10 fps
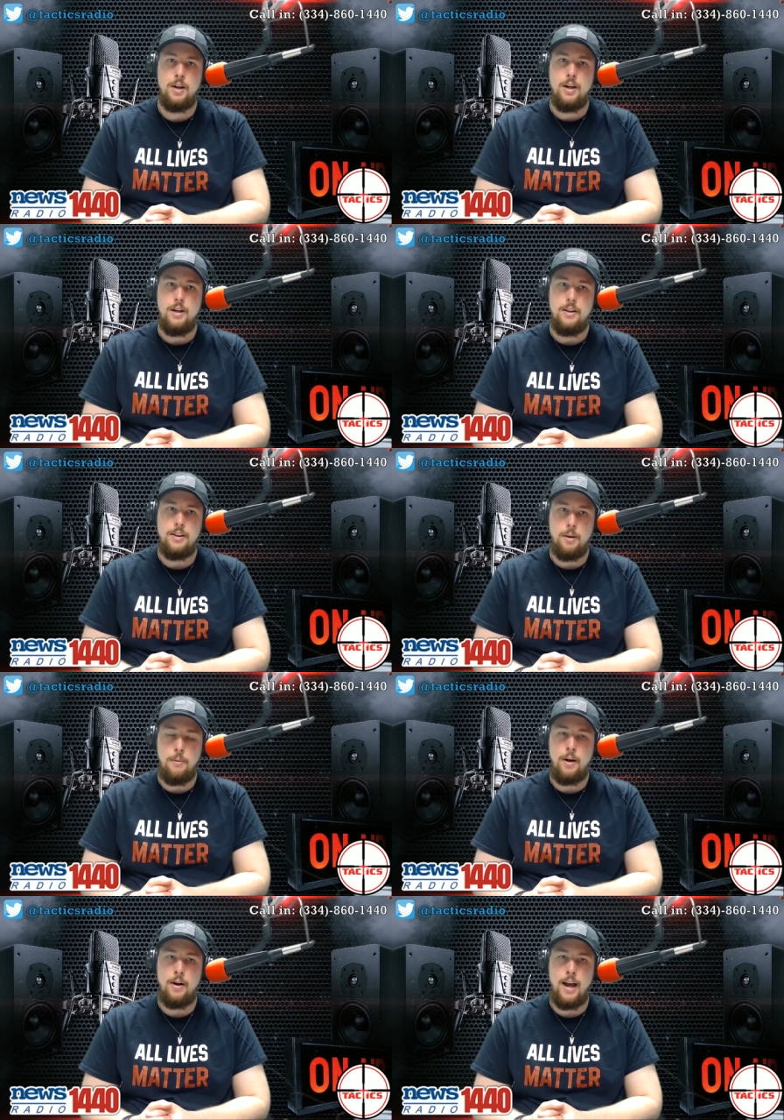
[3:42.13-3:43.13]
that their
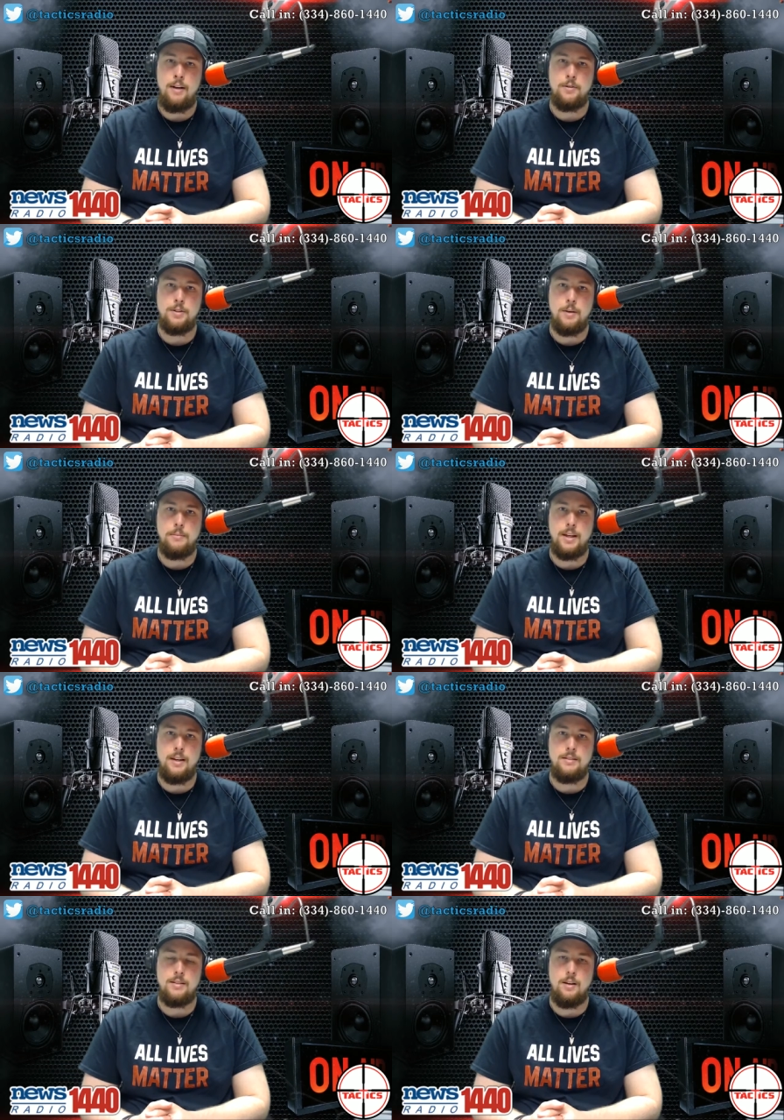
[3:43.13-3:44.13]
parent had for something
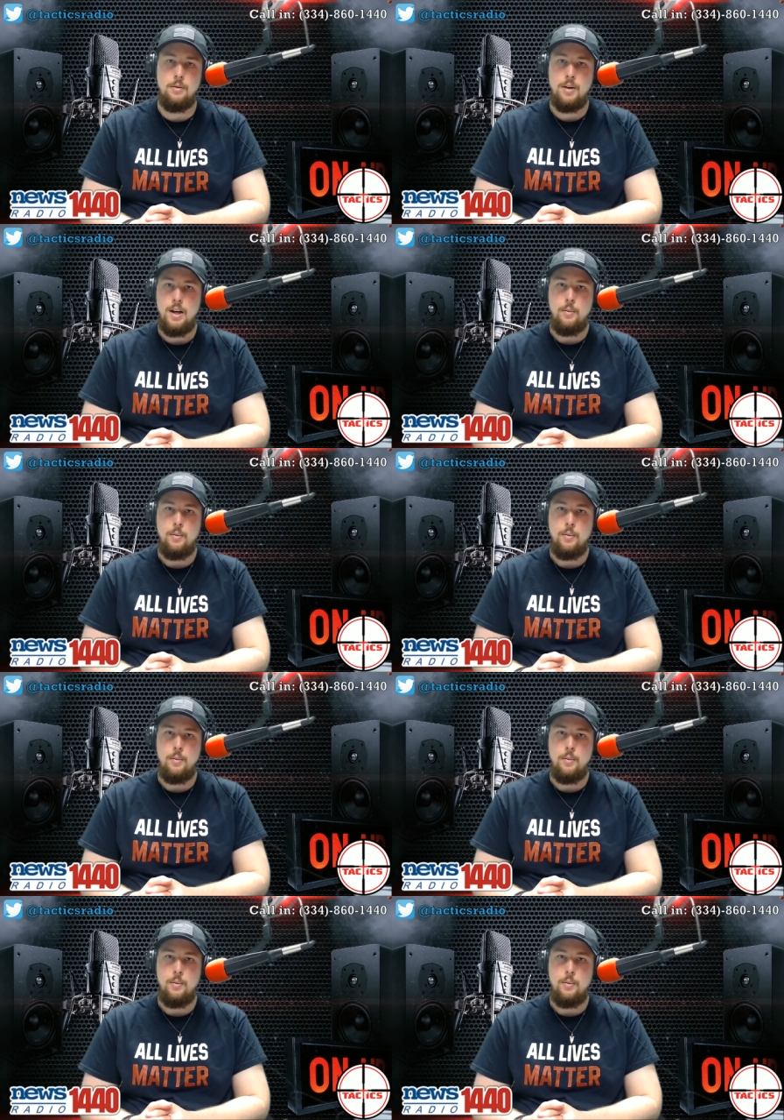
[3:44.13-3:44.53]
and so